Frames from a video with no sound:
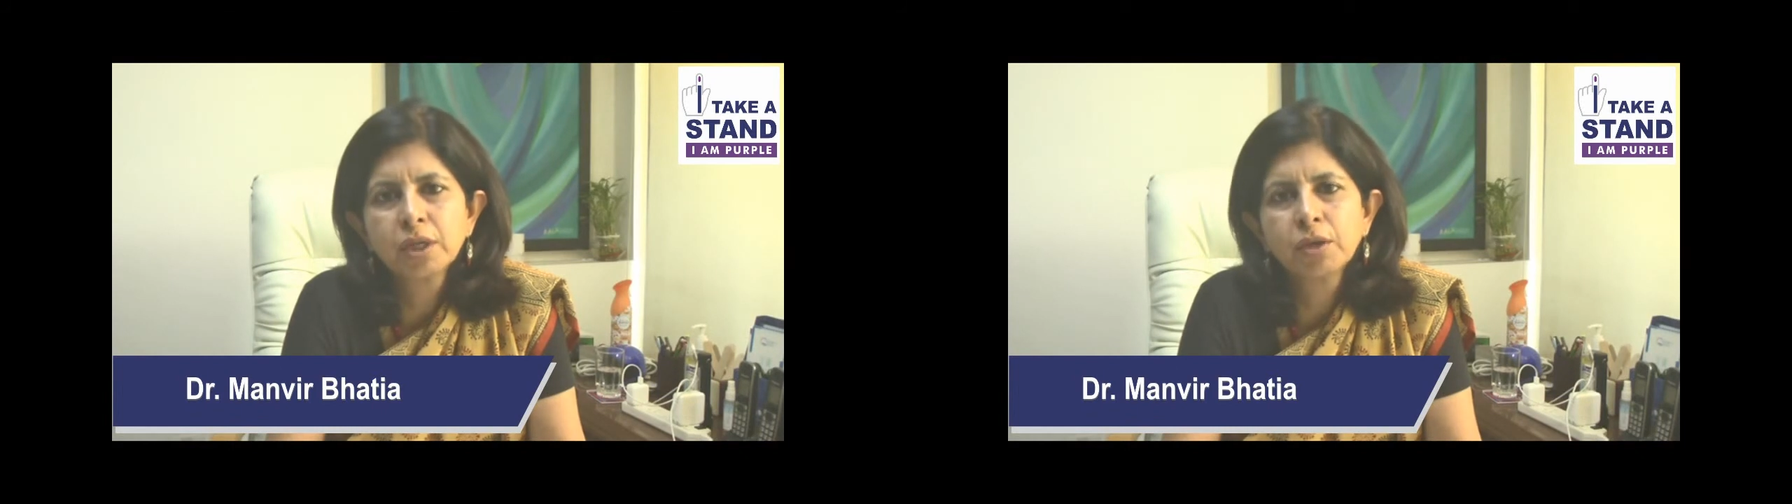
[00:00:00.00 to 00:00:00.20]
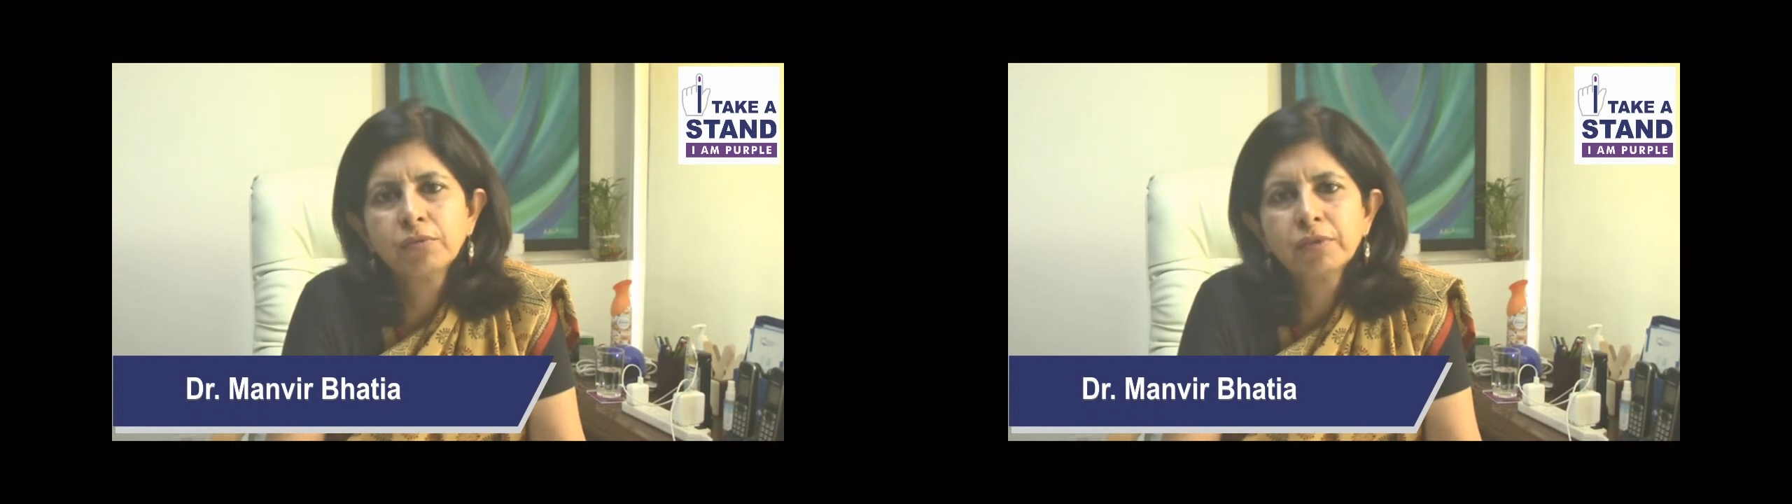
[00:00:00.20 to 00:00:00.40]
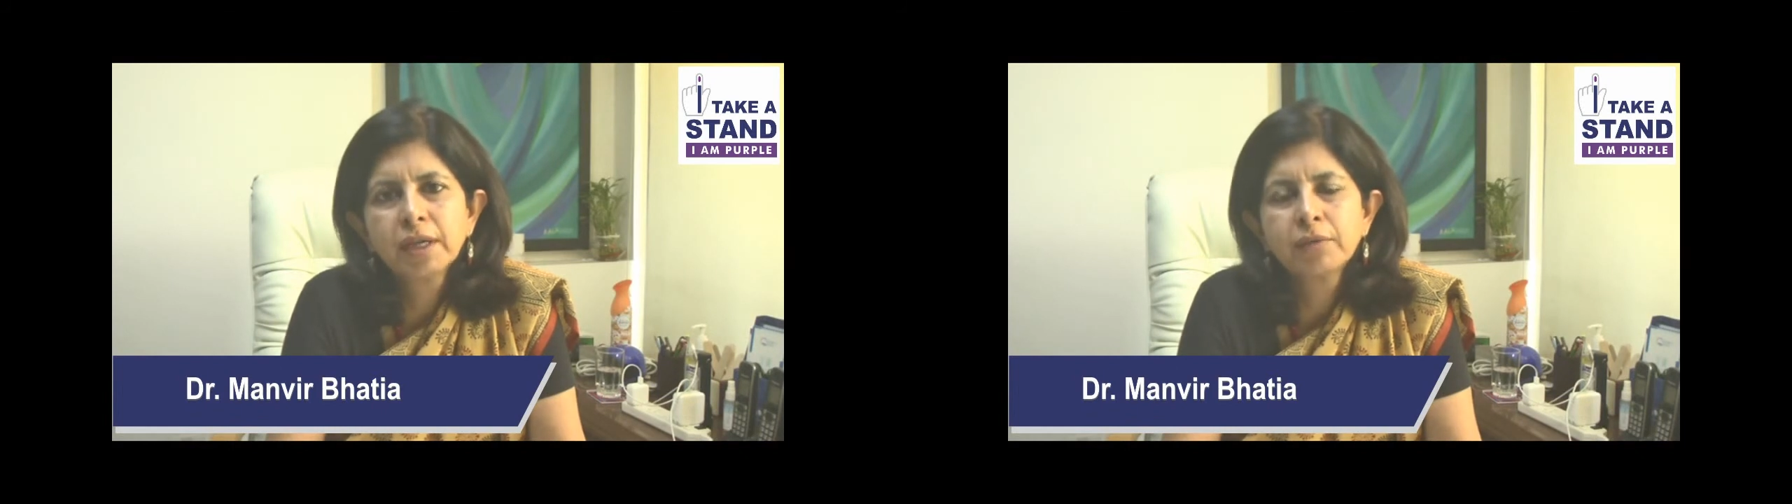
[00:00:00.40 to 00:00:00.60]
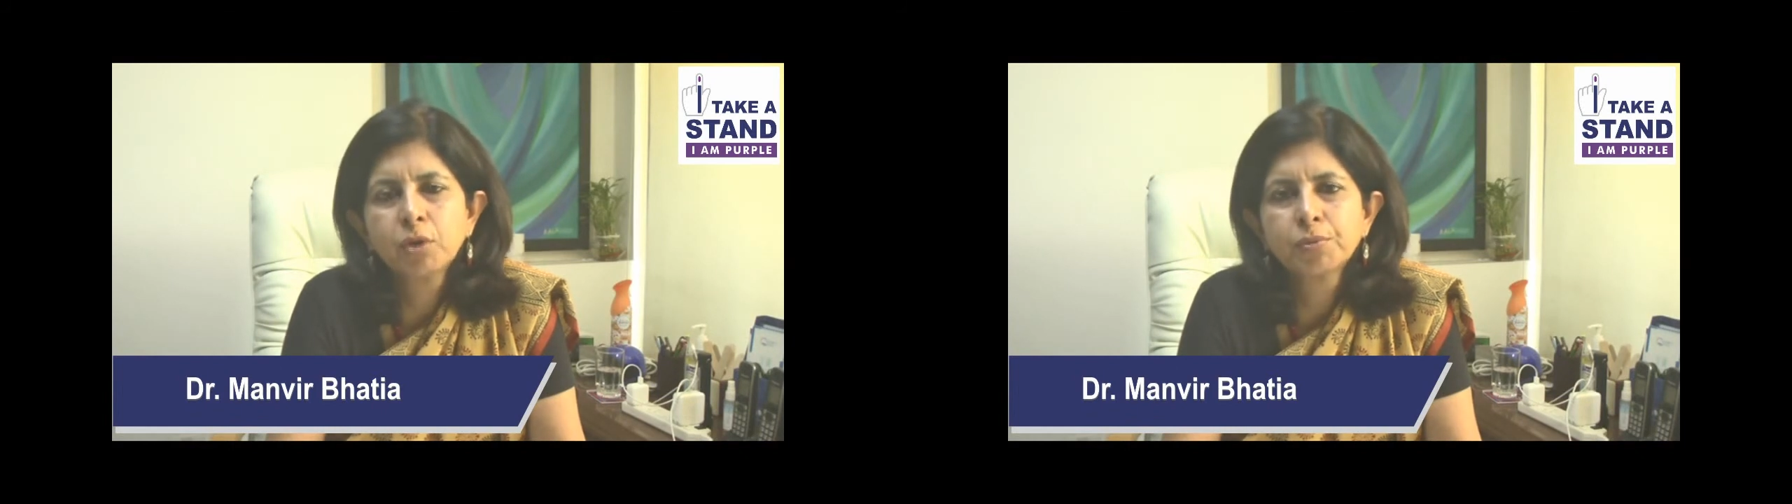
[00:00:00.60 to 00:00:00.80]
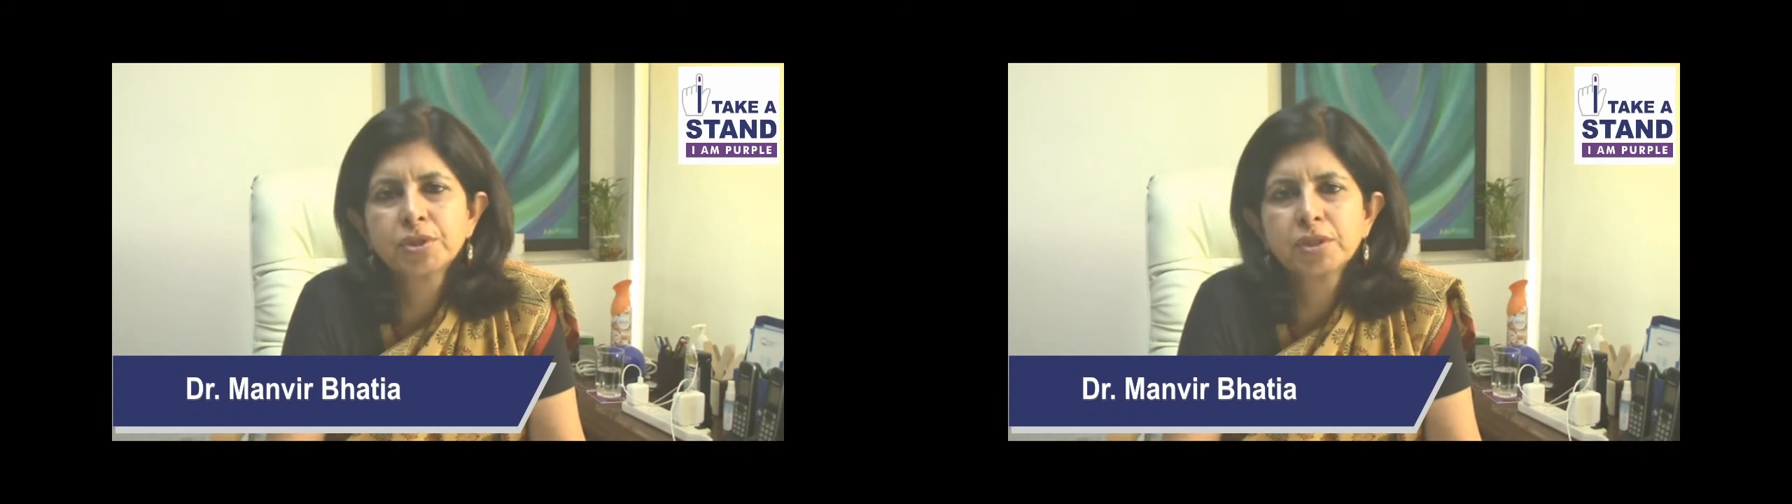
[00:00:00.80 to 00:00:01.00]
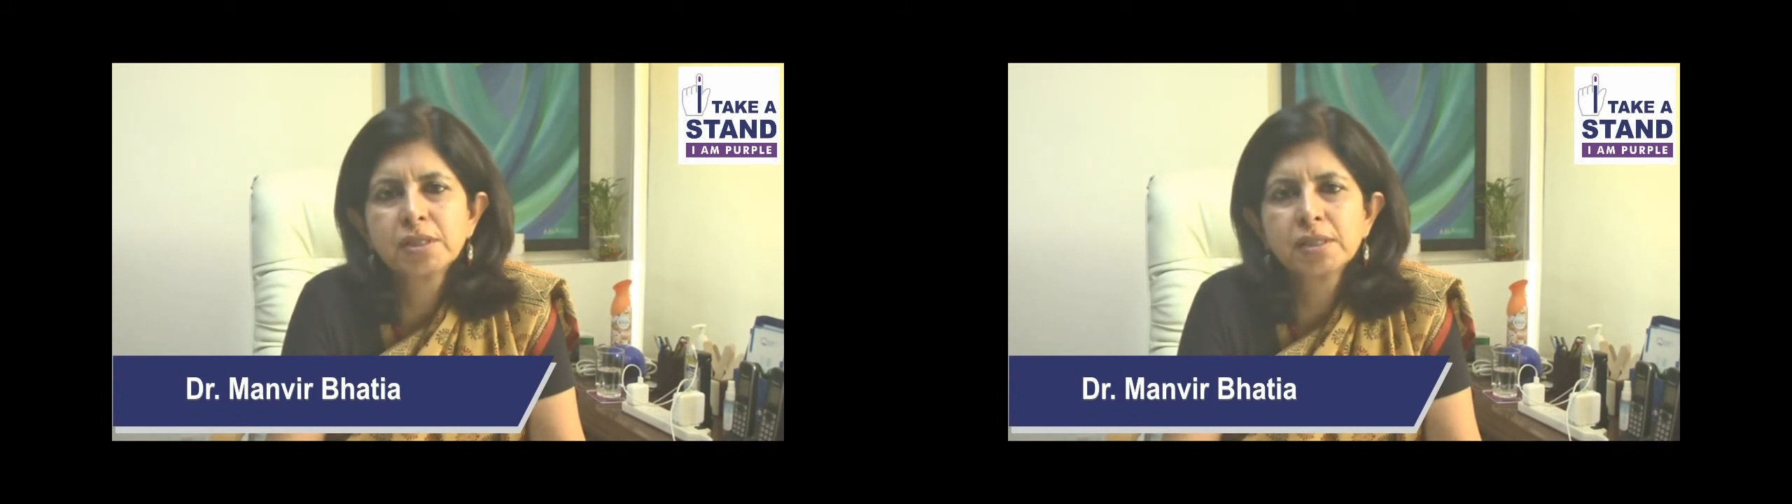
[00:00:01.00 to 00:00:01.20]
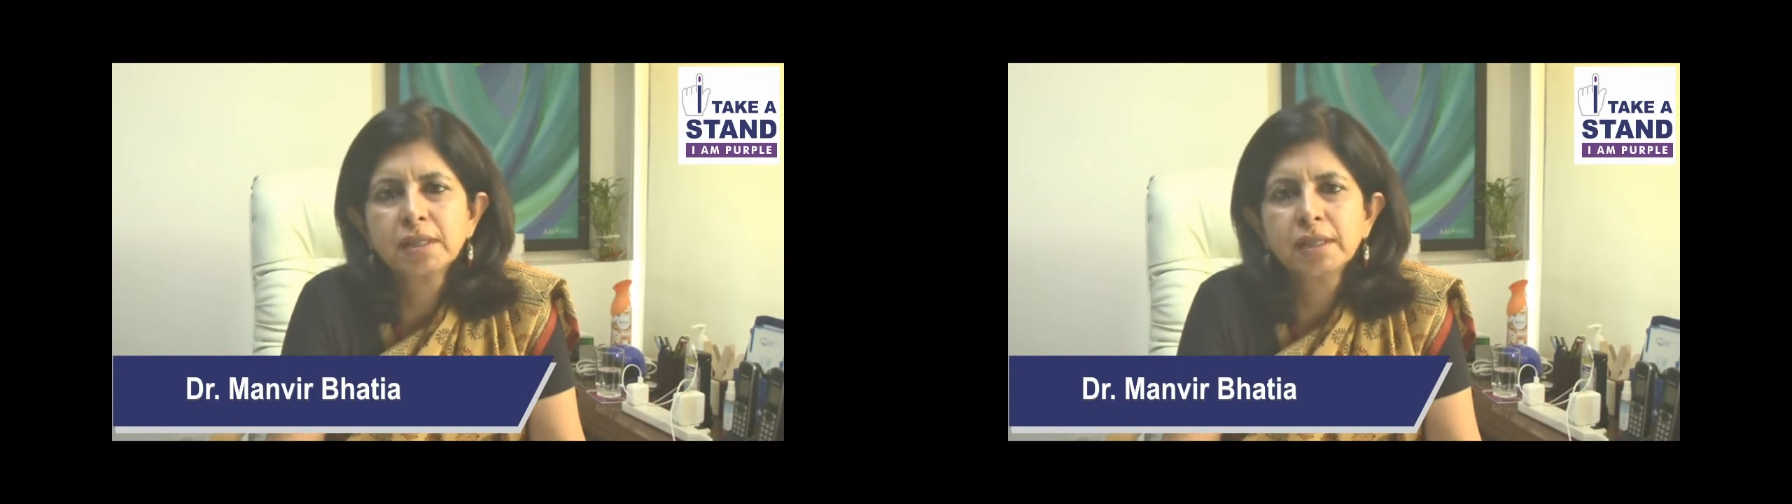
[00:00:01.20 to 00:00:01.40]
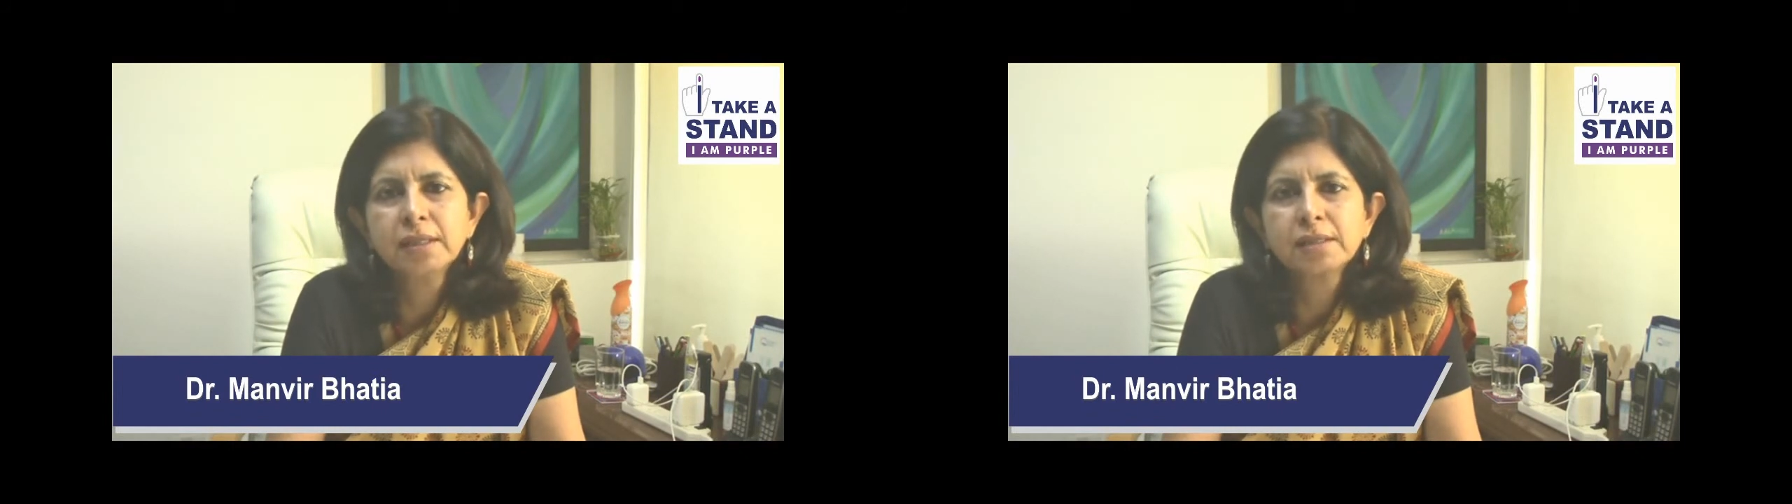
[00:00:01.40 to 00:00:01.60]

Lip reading: now we have options